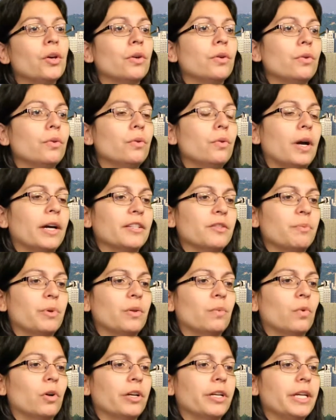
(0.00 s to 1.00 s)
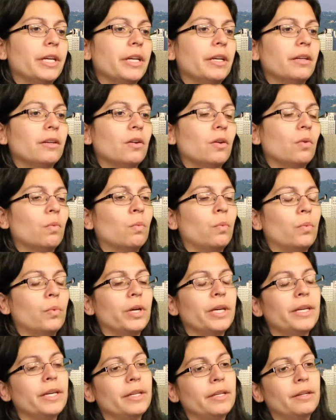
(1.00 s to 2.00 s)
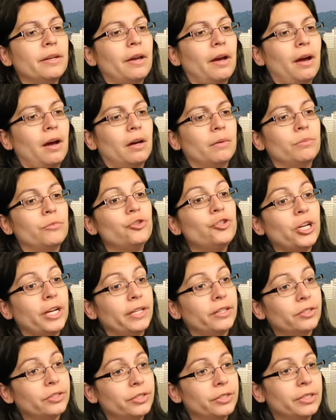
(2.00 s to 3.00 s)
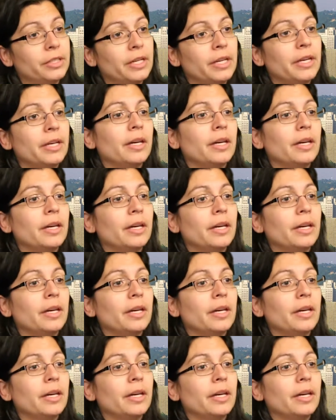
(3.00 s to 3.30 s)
who has been working in jail